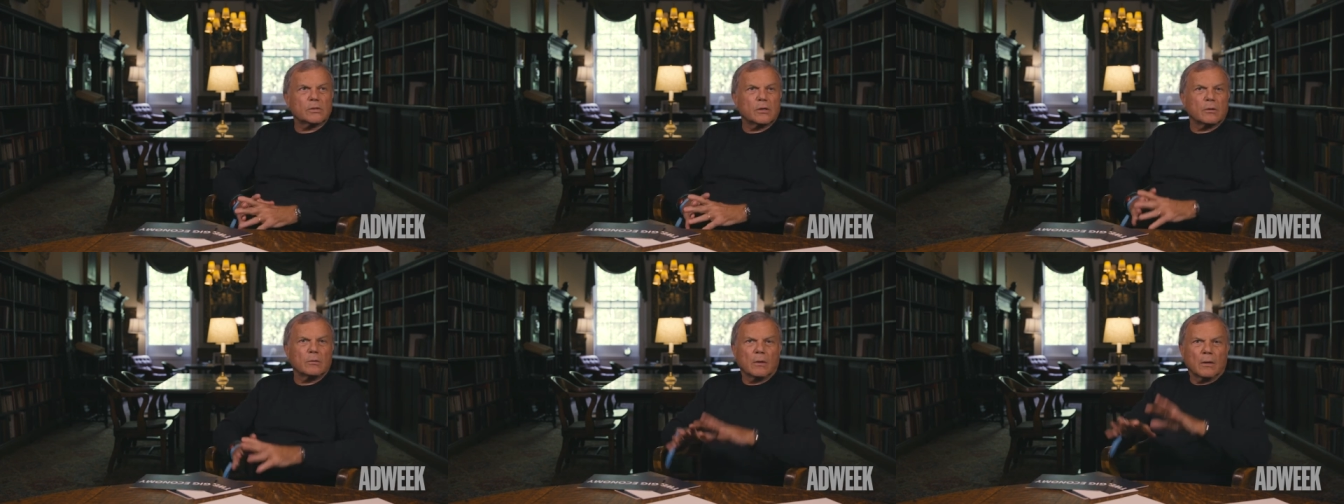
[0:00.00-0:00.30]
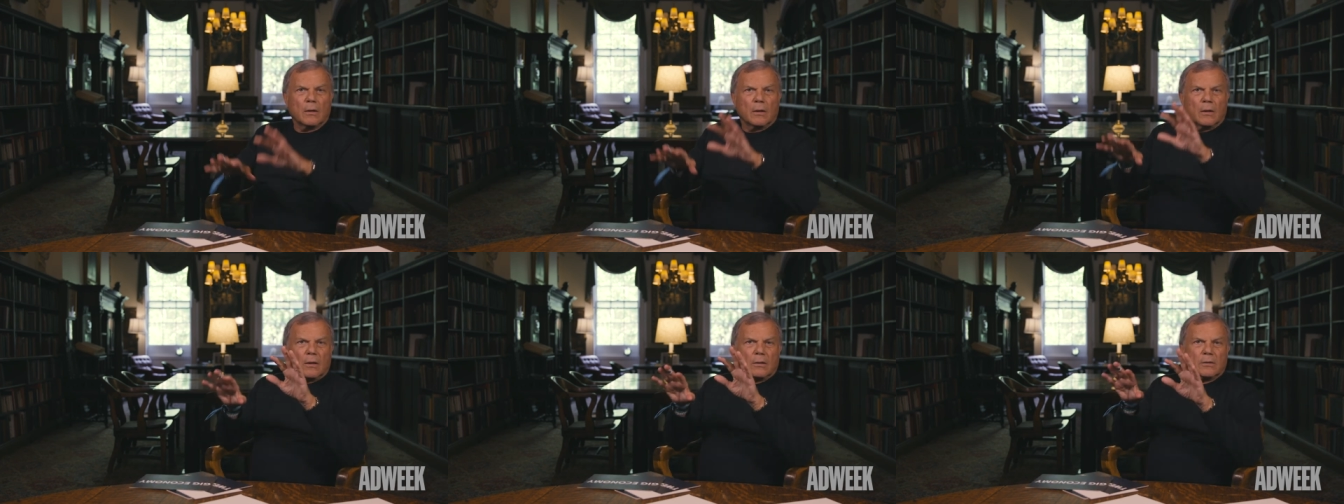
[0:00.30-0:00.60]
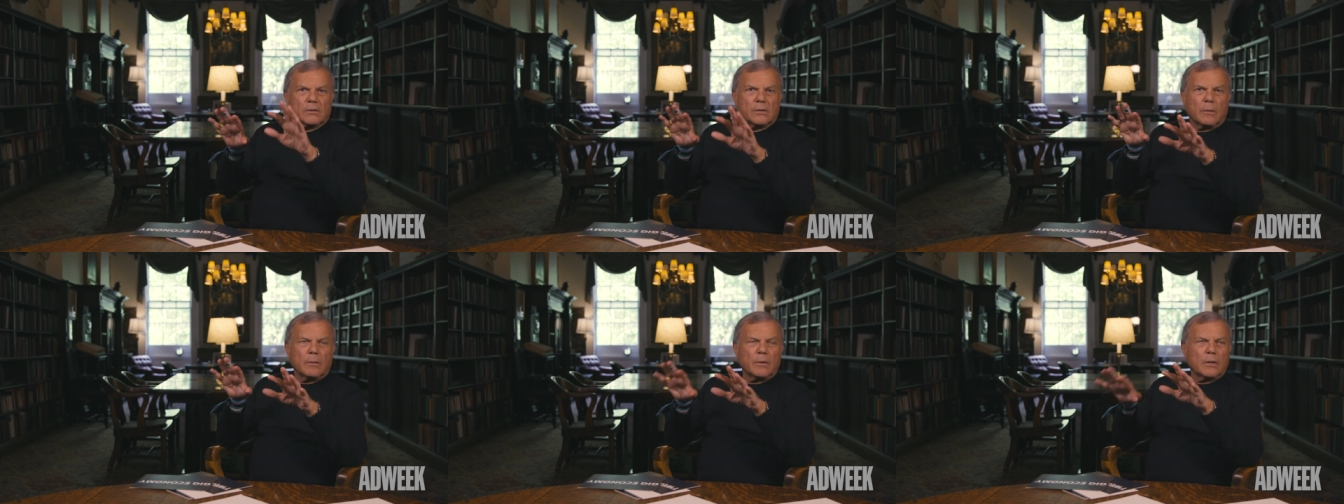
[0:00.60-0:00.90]
So
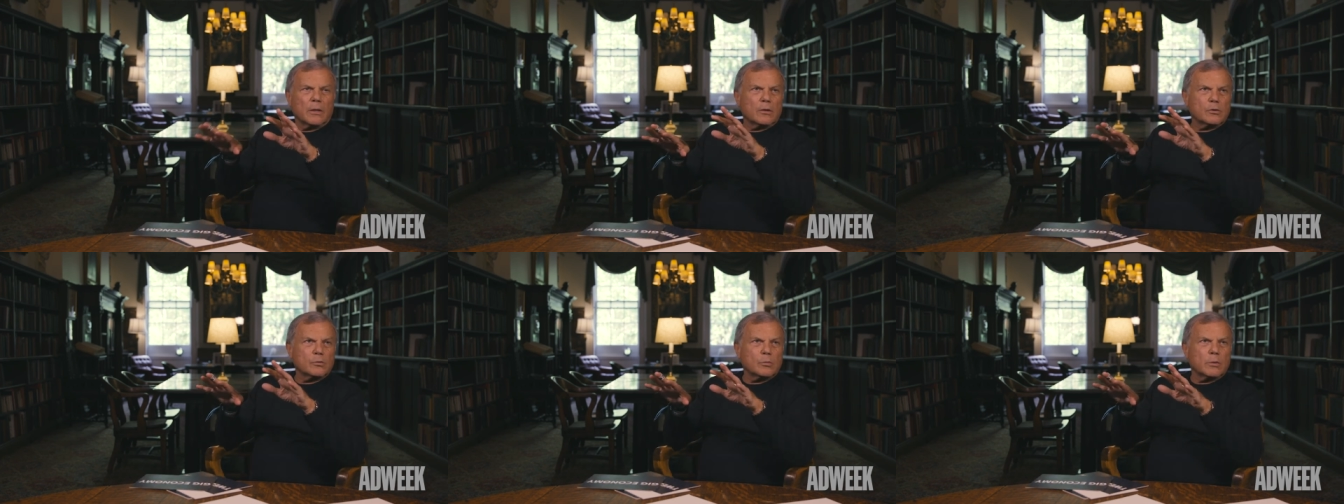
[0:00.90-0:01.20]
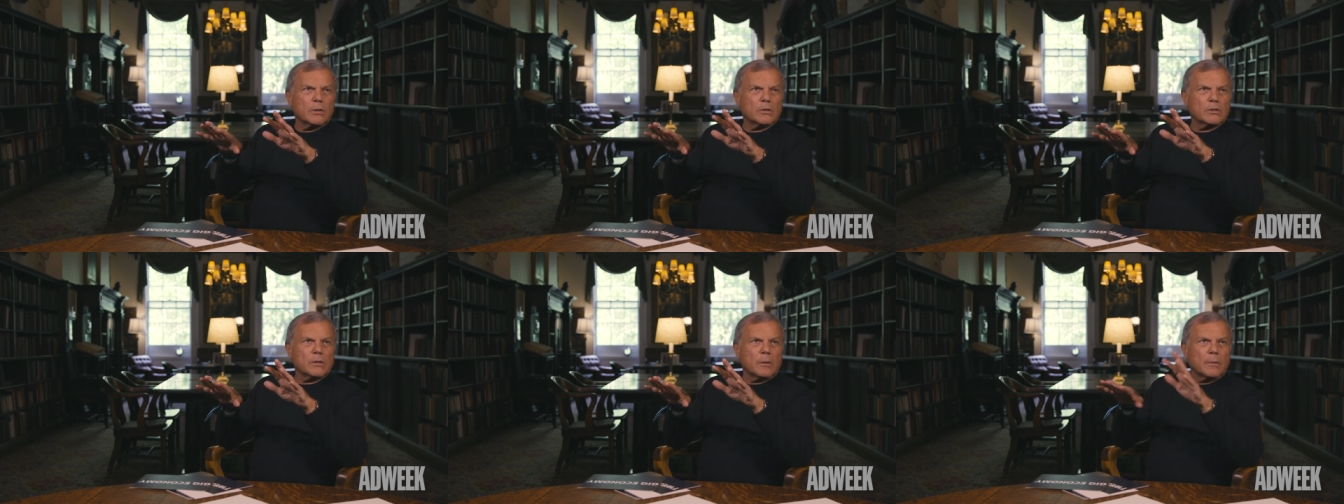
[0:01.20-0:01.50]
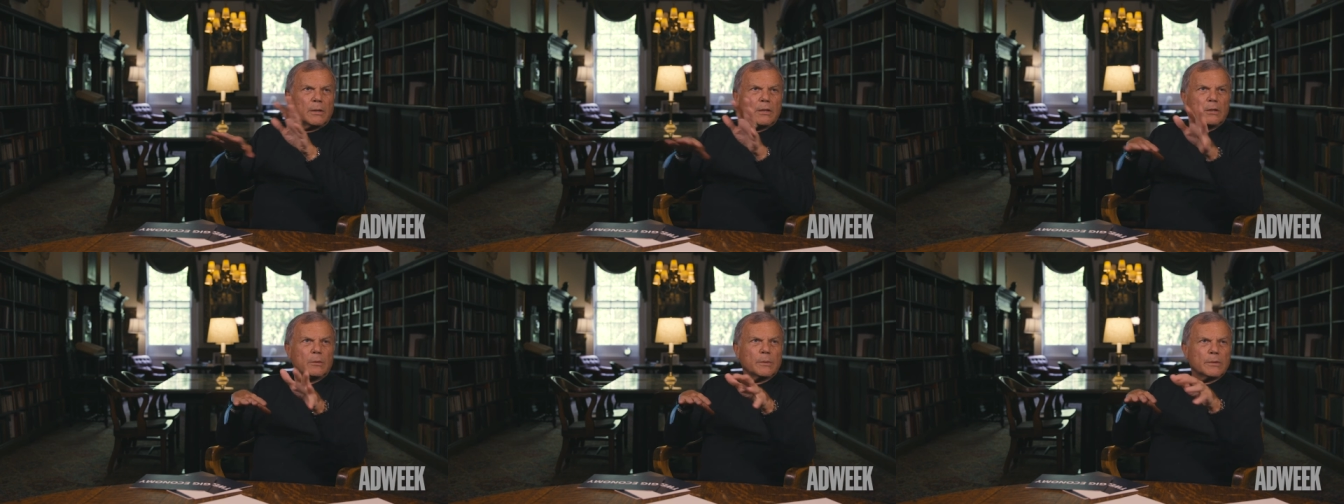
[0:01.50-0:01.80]
some of those words,
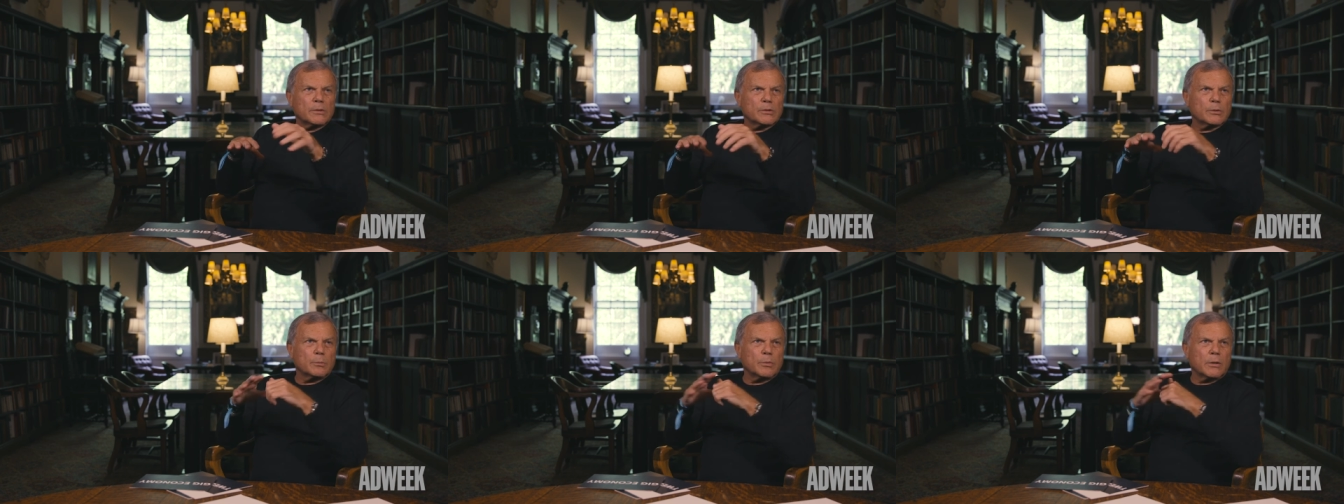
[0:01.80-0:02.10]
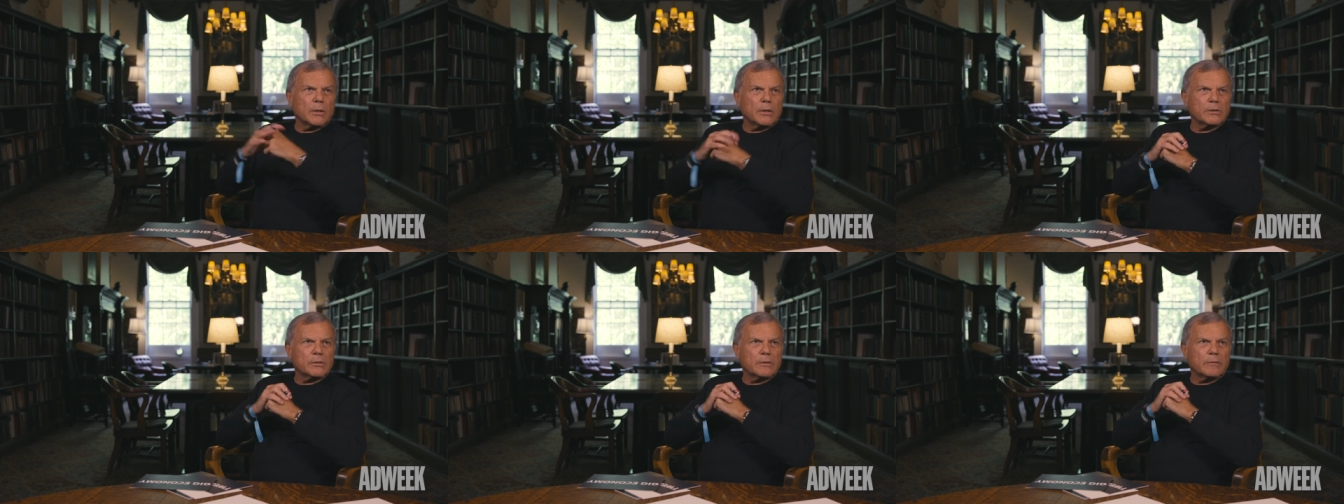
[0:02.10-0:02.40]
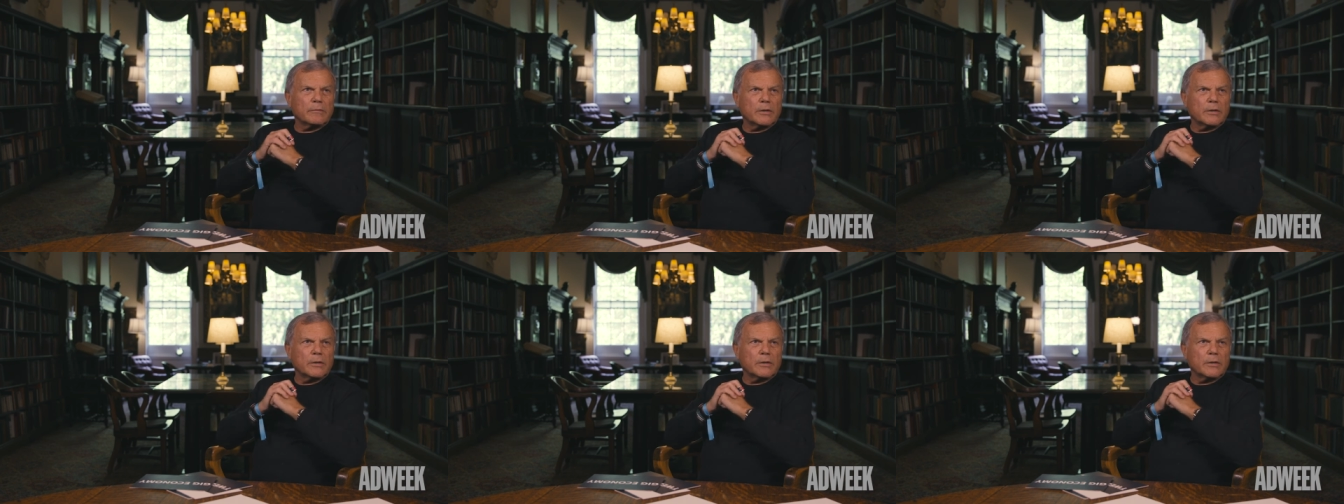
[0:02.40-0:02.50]
I'm a little bit surprised